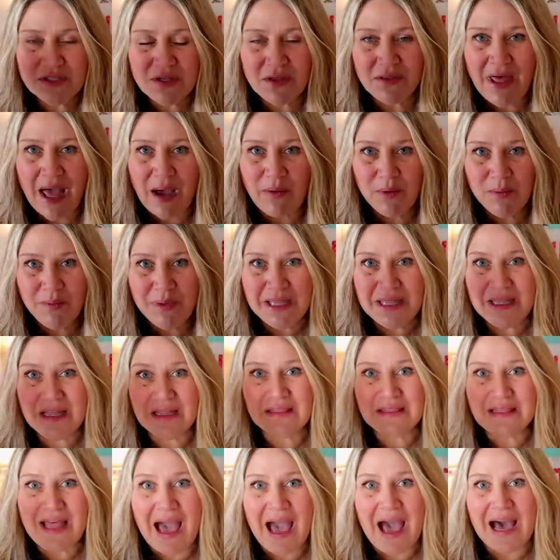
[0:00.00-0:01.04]
So that would be the
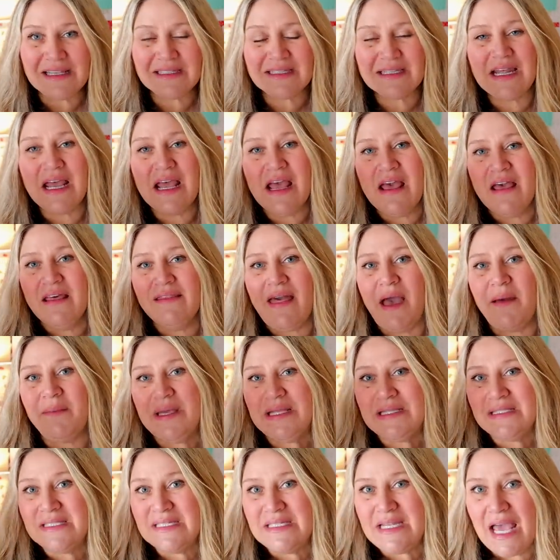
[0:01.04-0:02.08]
last. That
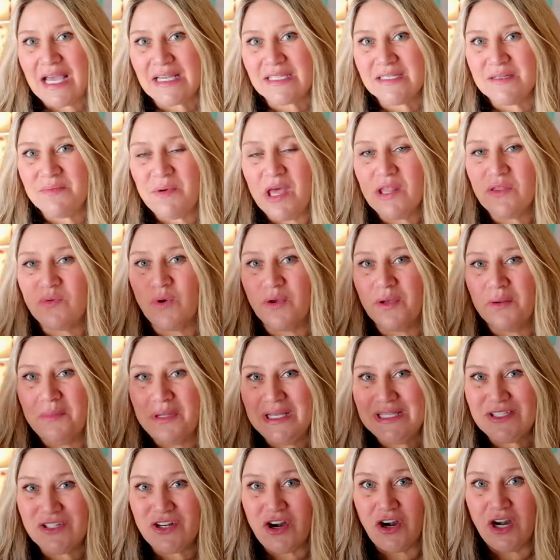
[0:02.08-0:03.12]
means next month we're going
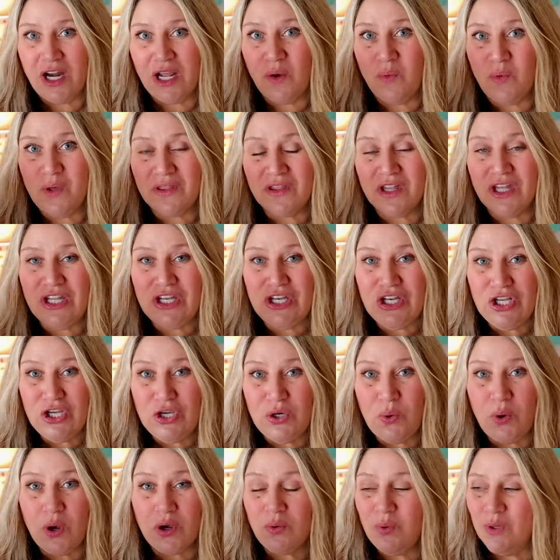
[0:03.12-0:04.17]
to be starting with a
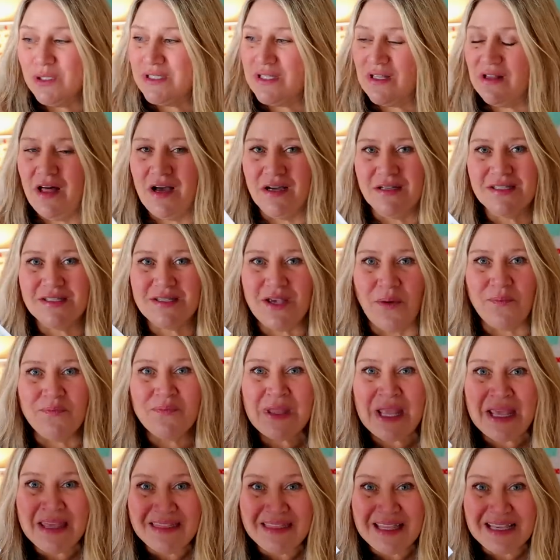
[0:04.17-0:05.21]
new quilt along. So
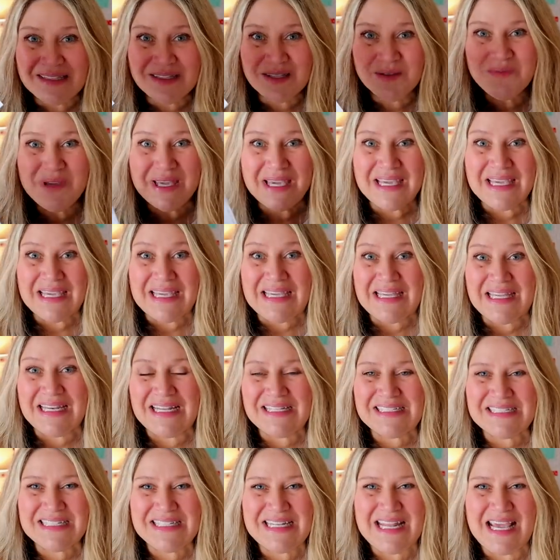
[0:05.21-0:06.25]
these will be
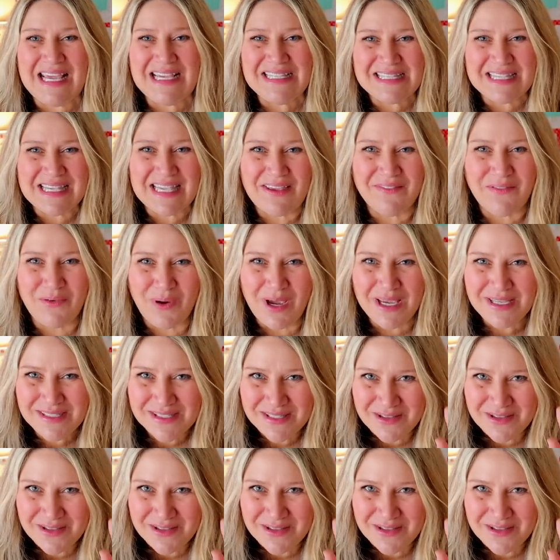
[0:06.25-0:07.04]
in today's giveaway.